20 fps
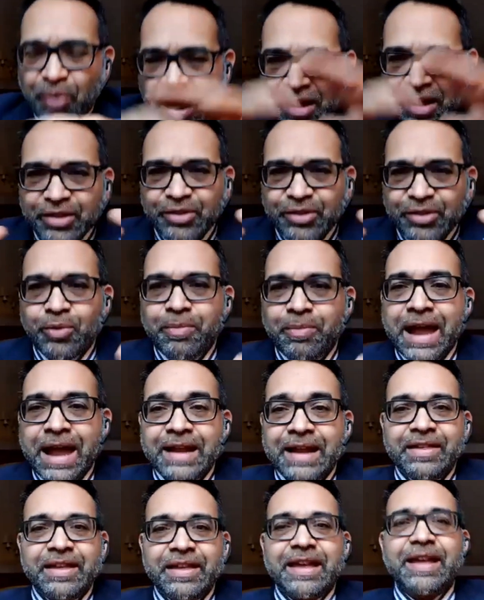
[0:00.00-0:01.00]
to
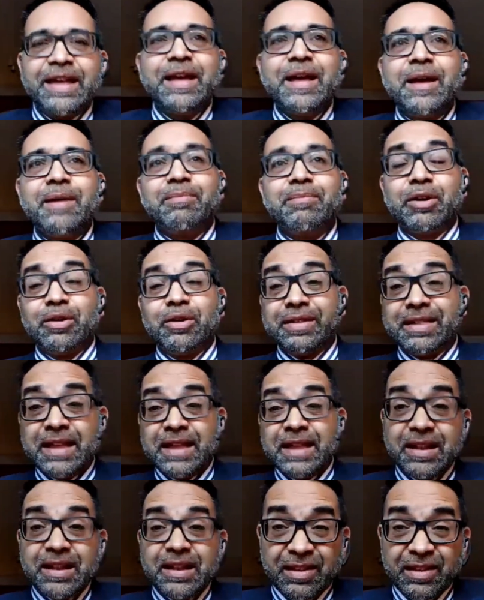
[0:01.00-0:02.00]
normality. because
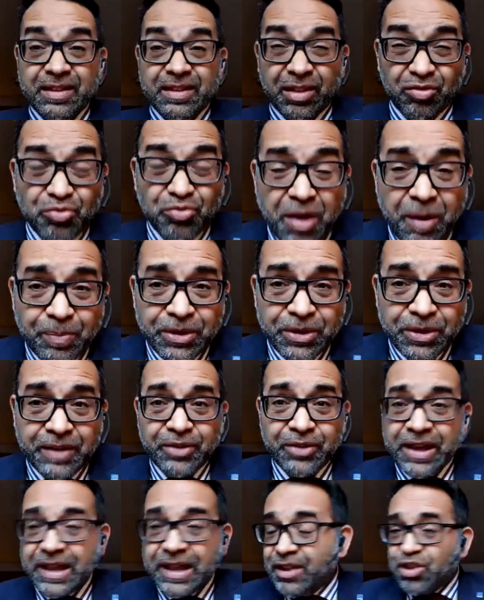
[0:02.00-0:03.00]
leaders are disruptive. They're going to